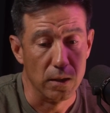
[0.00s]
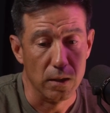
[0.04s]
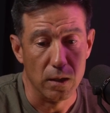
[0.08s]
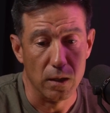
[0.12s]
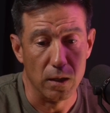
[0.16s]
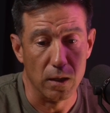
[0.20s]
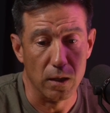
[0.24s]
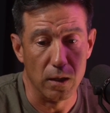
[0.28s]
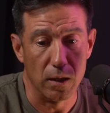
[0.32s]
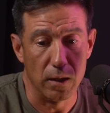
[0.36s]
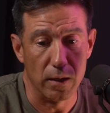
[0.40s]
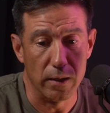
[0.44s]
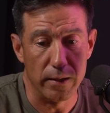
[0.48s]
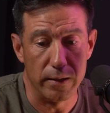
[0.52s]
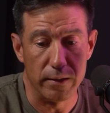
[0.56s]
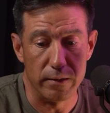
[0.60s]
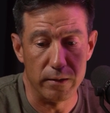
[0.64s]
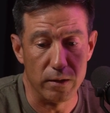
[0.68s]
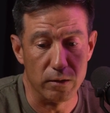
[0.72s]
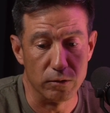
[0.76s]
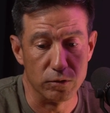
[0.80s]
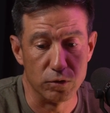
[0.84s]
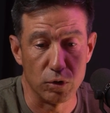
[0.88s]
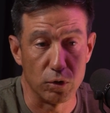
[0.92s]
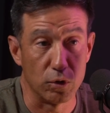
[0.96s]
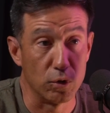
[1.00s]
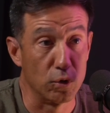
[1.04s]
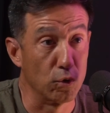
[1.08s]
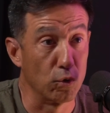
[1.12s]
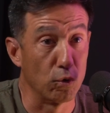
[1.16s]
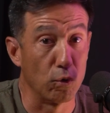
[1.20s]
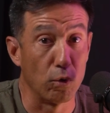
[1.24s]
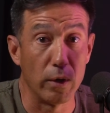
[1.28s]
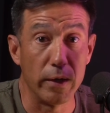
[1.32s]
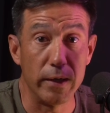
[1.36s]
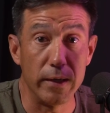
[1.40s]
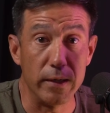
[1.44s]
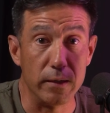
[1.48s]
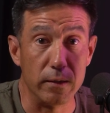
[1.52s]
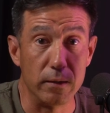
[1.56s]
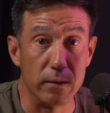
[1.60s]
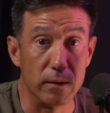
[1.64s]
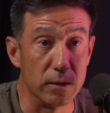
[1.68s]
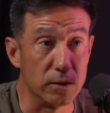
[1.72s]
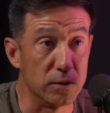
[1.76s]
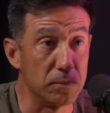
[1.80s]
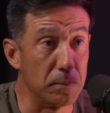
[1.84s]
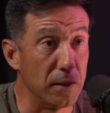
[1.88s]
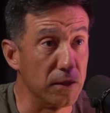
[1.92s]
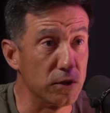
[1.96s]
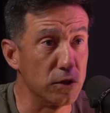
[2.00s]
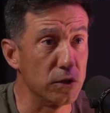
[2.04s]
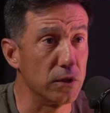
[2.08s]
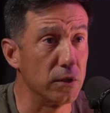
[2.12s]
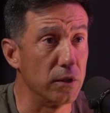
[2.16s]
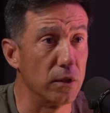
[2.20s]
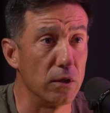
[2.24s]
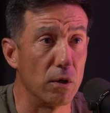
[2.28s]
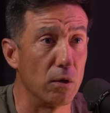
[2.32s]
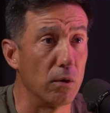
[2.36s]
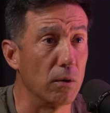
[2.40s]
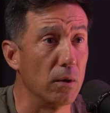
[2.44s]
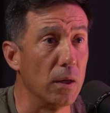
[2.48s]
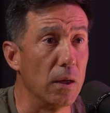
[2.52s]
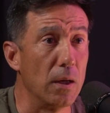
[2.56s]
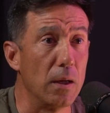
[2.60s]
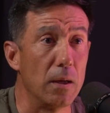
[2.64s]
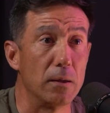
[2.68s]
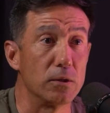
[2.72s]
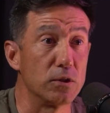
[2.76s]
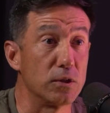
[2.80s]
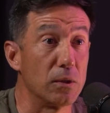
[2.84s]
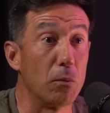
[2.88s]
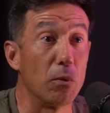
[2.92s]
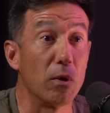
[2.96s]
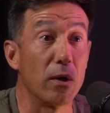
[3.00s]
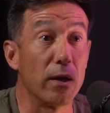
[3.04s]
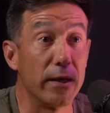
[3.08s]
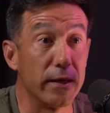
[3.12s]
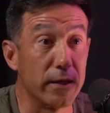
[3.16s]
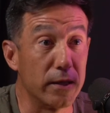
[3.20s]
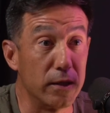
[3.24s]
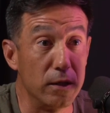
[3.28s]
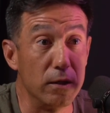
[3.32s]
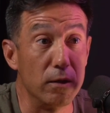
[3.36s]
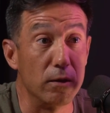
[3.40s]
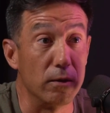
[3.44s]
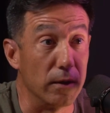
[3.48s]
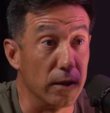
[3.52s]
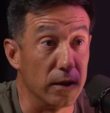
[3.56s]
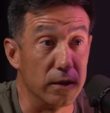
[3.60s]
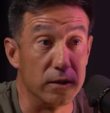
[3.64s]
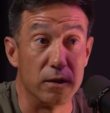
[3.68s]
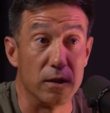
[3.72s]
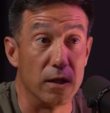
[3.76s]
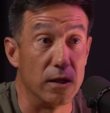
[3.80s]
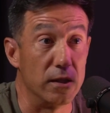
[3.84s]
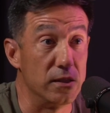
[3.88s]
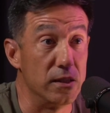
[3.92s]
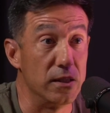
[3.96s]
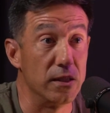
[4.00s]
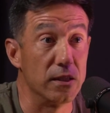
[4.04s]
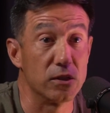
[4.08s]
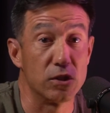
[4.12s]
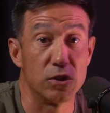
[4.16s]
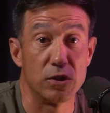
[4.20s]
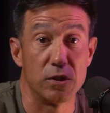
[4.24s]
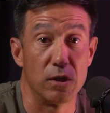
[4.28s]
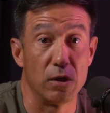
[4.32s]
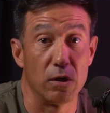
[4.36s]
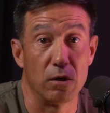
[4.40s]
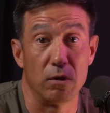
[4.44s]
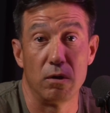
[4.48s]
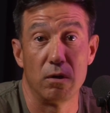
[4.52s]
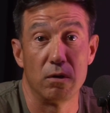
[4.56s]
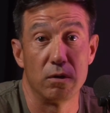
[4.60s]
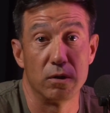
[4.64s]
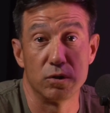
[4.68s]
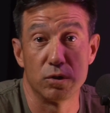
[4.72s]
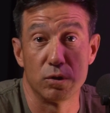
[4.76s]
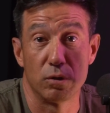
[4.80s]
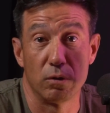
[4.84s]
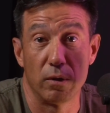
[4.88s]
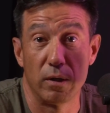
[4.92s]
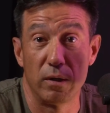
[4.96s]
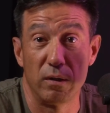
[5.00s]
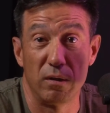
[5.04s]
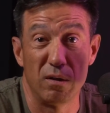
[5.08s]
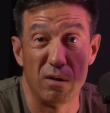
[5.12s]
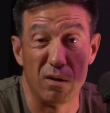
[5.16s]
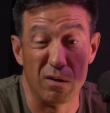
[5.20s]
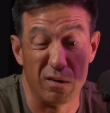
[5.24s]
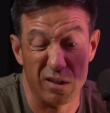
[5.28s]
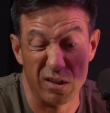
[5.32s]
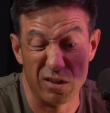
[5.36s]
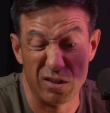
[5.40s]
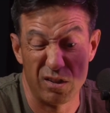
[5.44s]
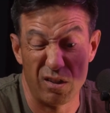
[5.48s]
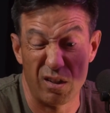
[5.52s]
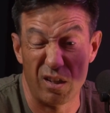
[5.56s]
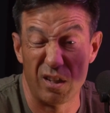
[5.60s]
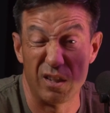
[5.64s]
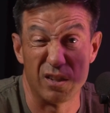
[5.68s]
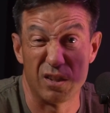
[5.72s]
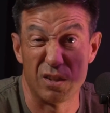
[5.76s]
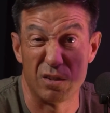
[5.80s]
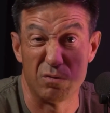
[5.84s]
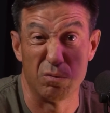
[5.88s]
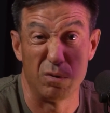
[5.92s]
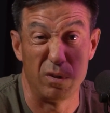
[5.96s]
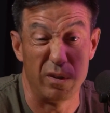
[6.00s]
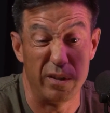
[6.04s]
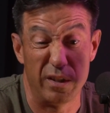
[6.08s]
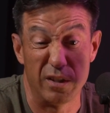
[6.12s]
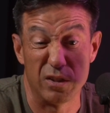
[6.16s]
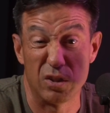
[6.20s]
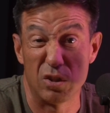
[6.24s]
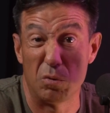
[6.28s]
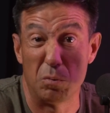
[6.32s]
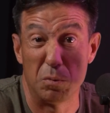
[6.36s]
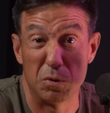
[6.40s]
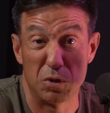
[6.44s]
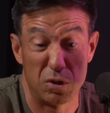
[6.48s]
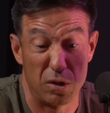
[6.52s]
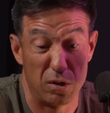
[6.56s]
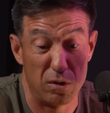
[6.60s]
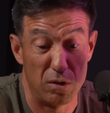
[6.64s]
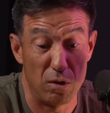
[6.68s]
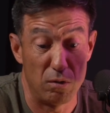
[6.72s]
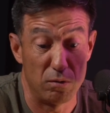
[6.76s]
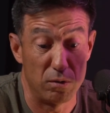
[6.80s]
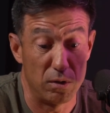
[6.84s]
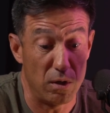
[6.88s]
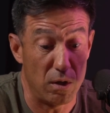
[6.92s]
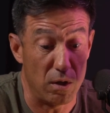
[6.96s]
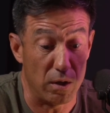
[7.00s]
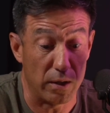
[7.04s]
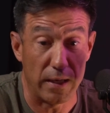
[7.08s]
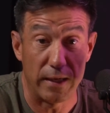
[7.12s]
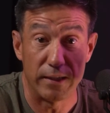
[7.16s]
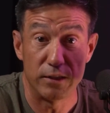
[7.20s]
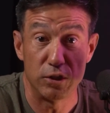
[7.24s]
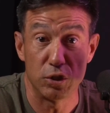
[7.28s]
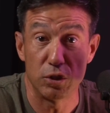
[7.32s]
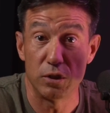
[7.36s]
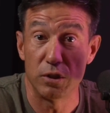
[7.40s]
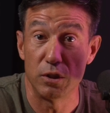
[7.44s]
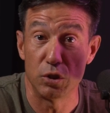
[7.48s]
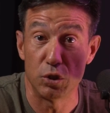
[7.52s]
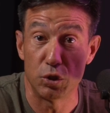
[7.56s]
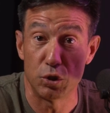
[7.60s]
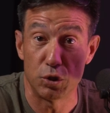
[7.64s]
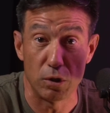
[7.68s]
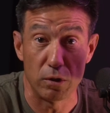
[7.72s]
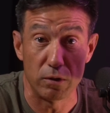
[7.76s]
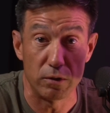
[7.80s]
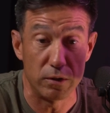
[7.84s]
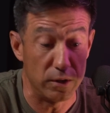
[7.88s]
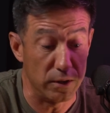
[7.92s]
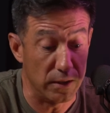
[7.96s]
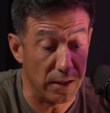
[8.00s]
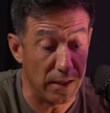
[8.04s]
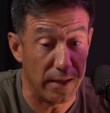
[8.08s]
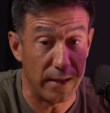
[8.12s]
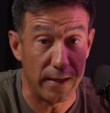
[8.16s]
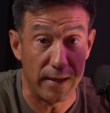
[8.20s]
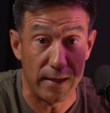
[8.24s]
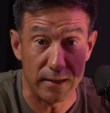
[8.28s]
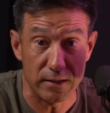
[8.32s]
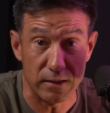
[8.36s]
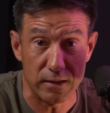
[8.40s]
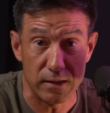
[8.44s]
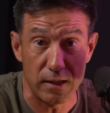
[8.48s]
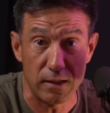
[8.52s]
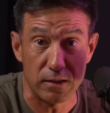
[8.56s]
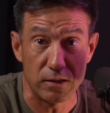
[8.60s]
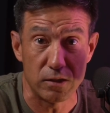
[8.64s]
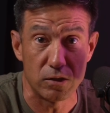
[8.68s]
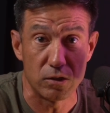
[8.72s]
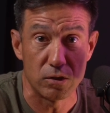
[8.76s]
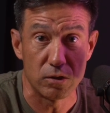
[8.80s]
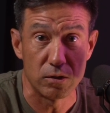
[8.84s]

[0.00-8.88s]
And those are great, especially someone like you. A DSCR loan is a great loan because it's almost a no doc. I just need to show you got assets.